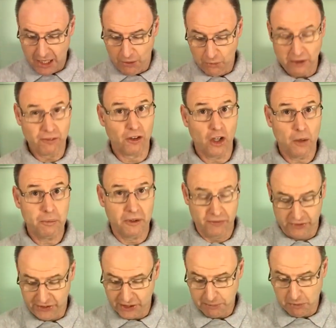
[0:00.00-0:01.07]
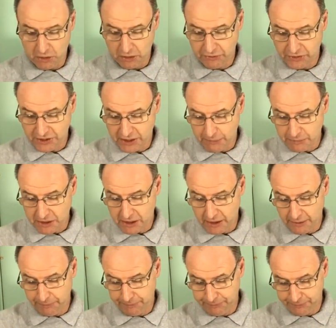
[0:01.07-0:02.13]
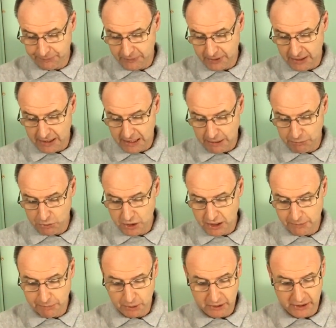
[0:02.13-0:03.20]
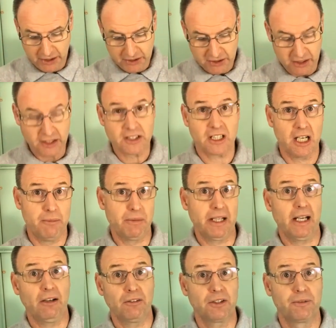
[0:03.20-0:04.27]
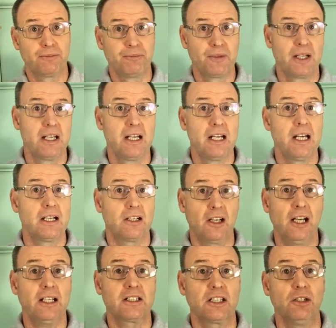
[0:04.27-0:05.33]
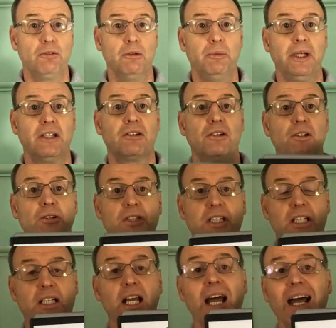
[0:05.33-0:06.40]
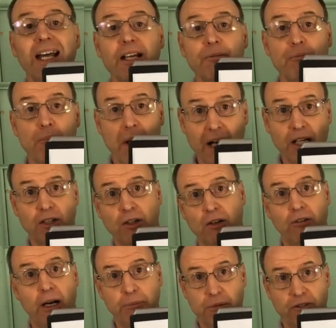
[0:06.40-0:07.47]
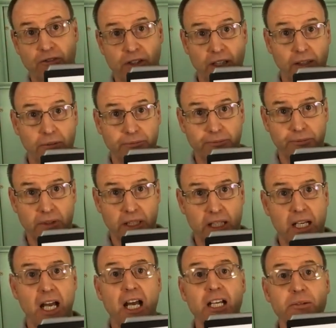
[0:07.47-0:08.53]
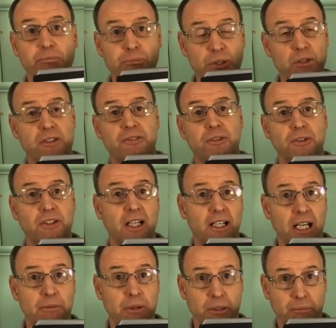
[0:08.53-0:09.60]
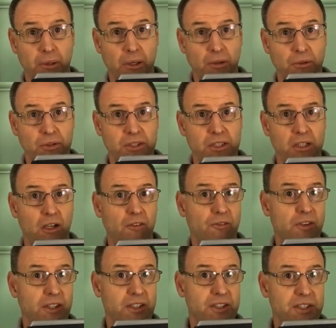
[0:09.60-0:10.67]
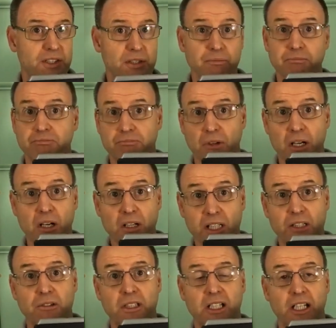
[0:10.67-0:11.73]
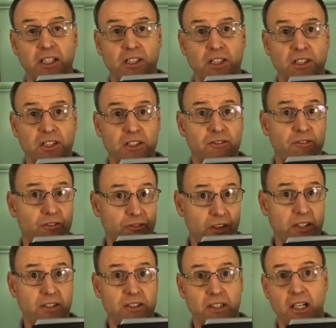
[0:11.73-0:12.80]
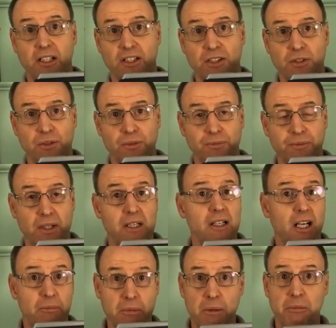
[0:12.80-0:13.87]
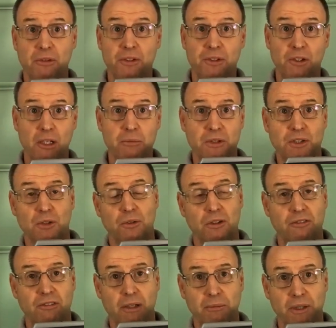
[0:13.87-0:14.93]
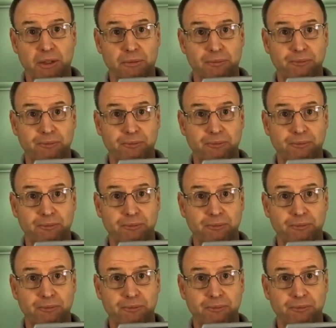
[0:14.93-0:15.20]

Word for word: We've lobbied for this model for some time, and I'm really pleased that it's coming out. CollectA will be introducing a Microraptor figure, a beautiful dynamic pose of this early Cretaceous feathered dinosaur, a member of the Dromaeosaurid family.